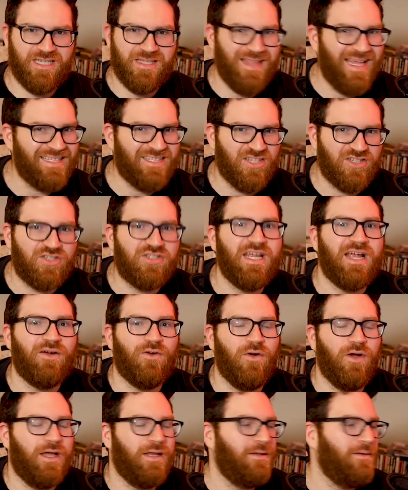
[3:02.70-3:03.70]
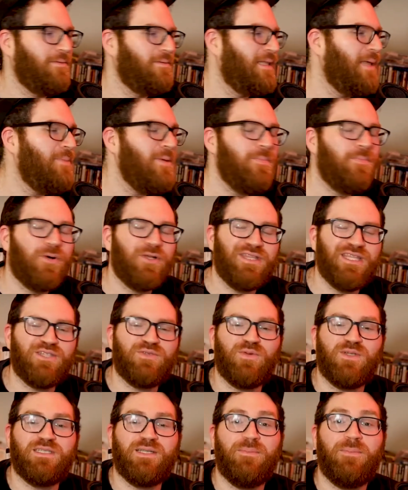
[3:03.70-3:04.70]
That's a steroid. Let me put this
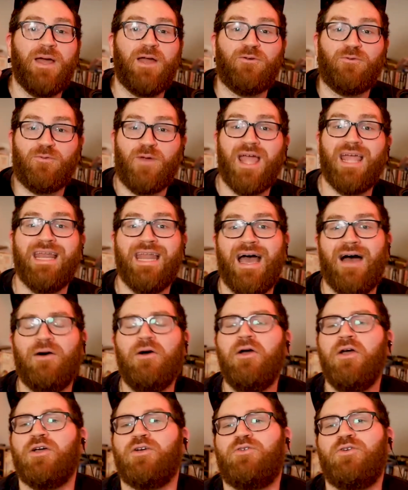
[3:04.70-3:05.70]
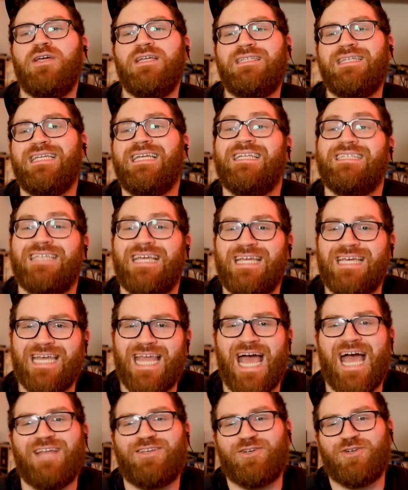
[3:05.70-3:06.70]
one to bed right now. Creatine is a
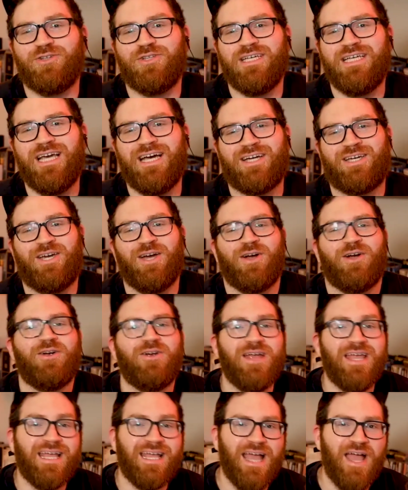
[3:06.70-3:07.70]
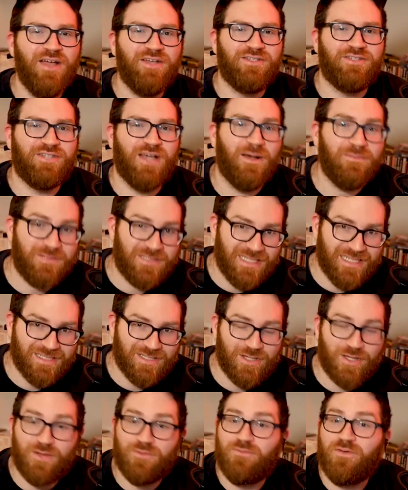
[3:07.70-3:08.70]
naturally occurring substance.
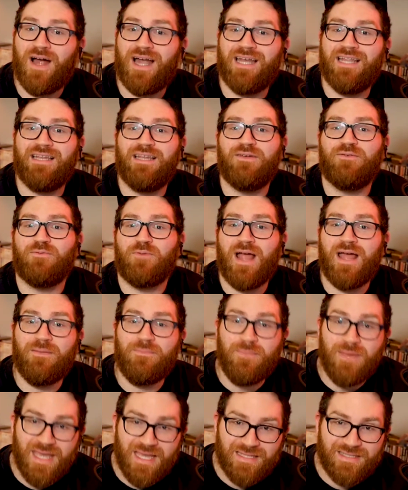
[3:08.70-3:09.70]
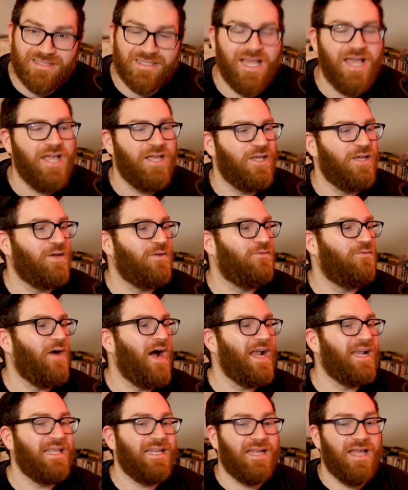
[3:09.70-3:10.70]
You can find it in red meats. You can
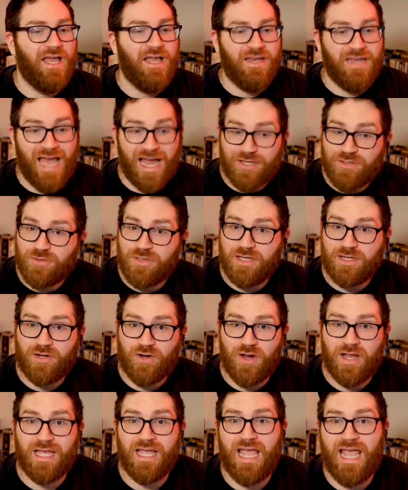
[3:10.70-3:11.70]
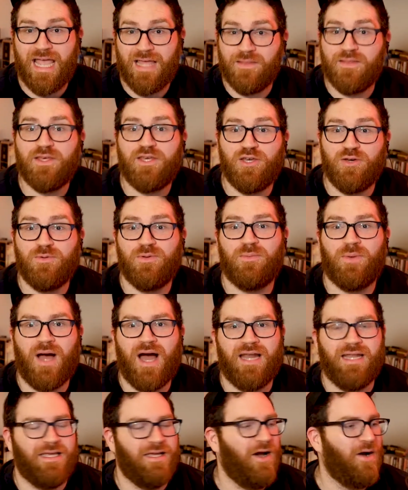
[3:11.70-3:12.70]
find it naturally occurring in the human
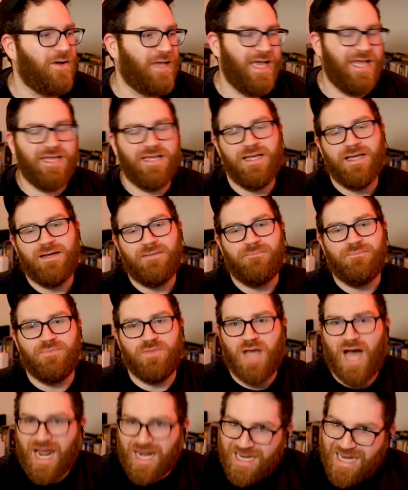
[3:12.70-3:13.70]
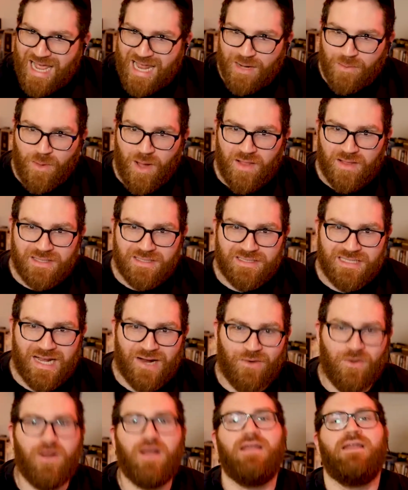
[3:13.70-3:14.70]
body, okay? Not an anabolic
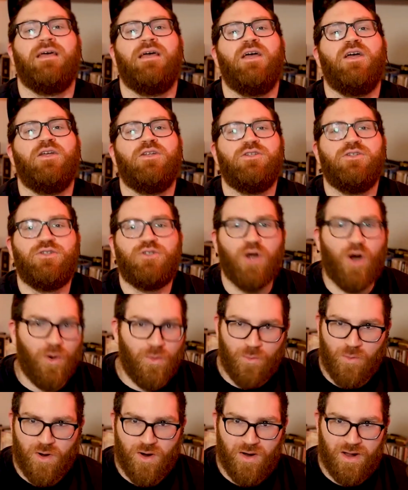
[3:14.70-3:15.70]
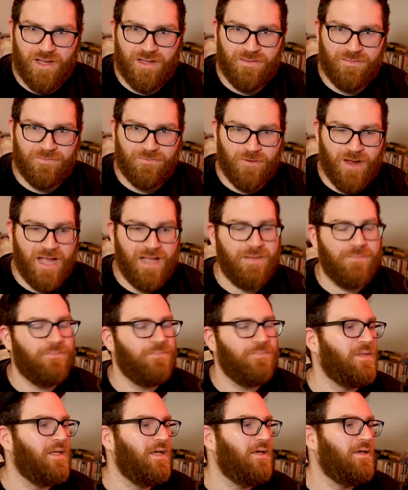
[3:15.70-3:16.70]
steroid. Don't worry, right?
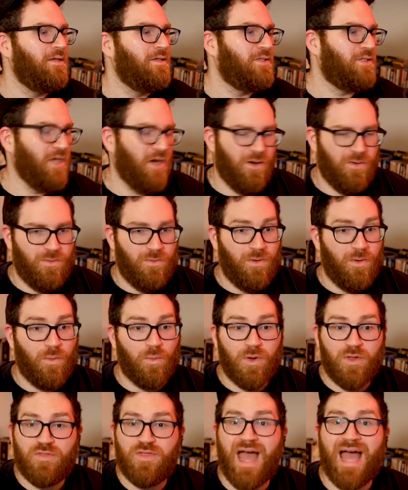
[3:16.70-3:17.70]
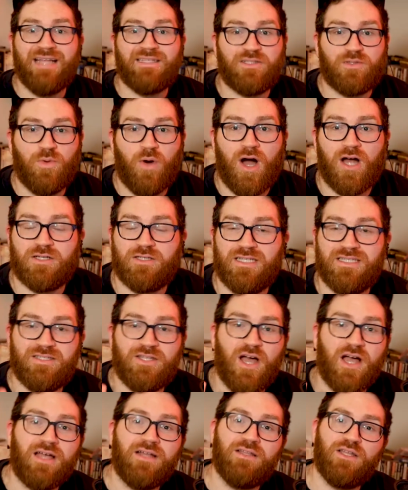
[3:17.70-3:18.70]
So, with that squash, let's
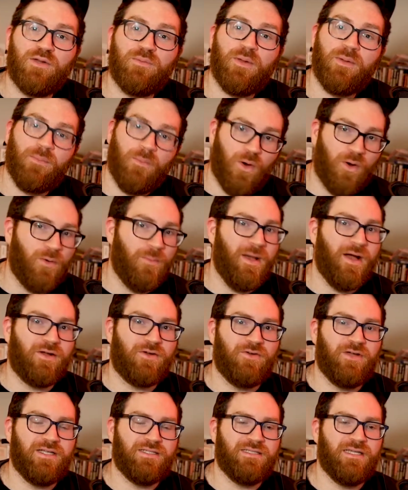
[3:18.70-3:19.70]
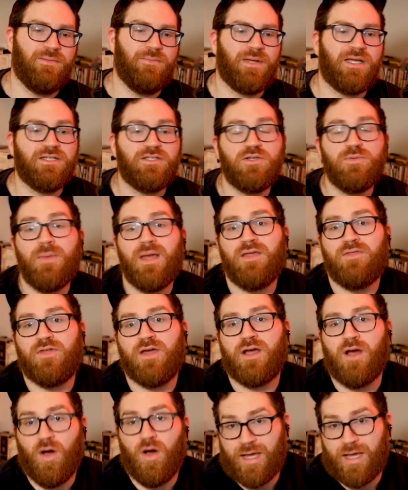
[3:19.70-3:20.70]
talk a little bit more about creatine because you may
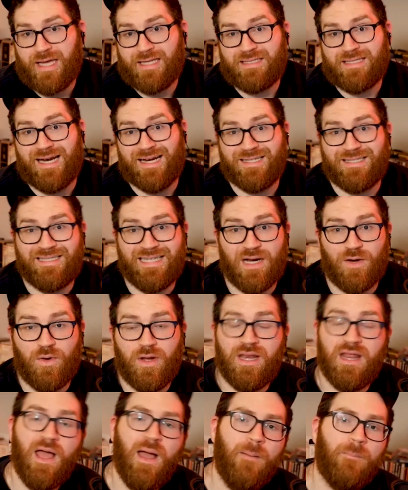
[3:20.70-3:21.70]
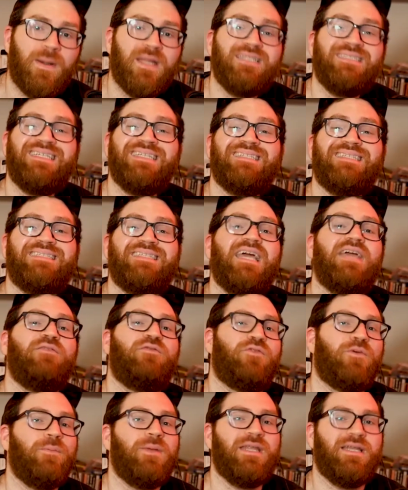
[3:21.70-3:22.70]
think, okay, it's not a steroid, but is it safe
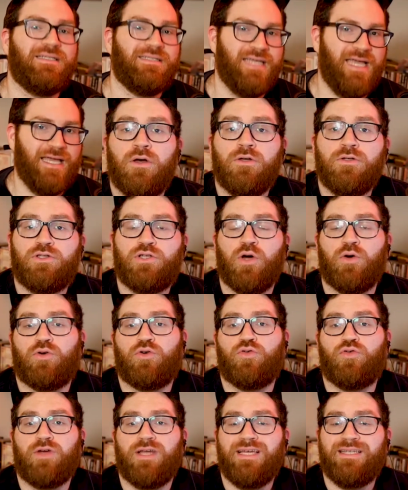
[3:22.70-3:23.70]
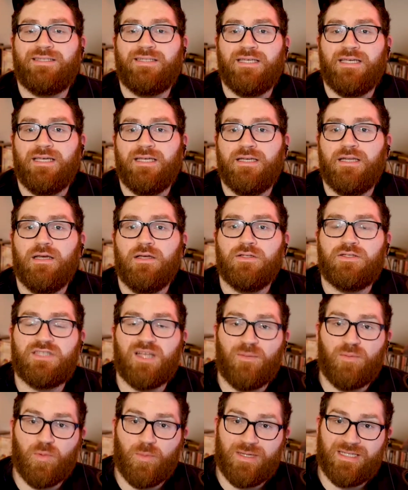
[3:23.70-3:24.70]
for me to take? So, creatine
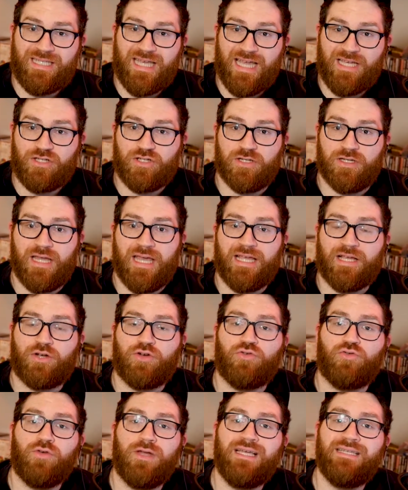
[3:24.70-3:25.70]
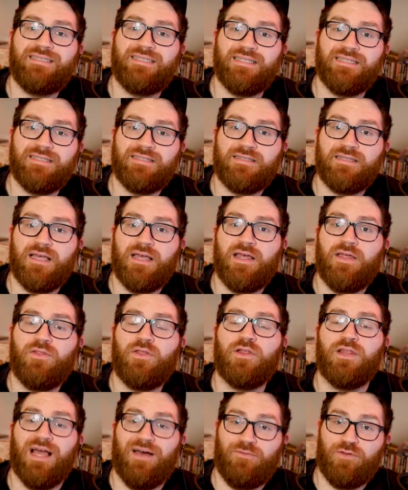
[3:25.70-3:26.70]
supplementation increases
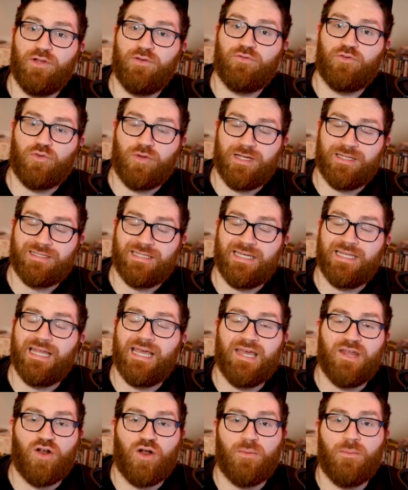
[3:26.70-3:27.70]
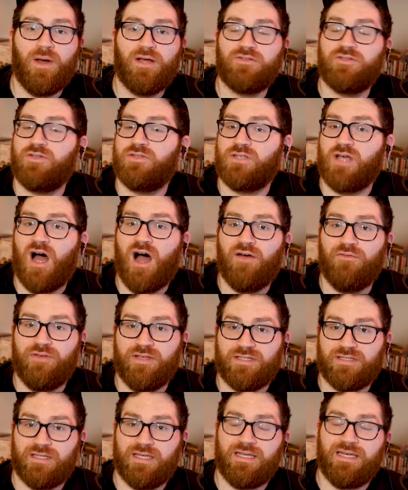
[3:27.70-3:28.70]
the level of creatine in our muscles,
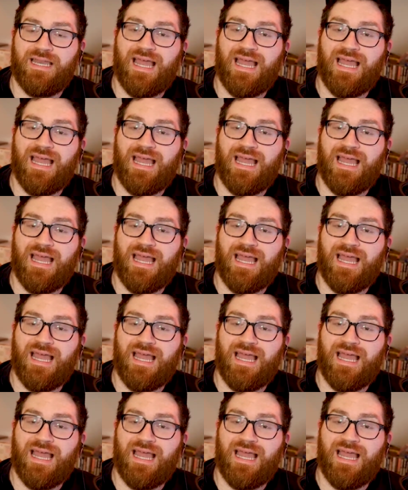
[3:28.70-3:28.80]
obviously.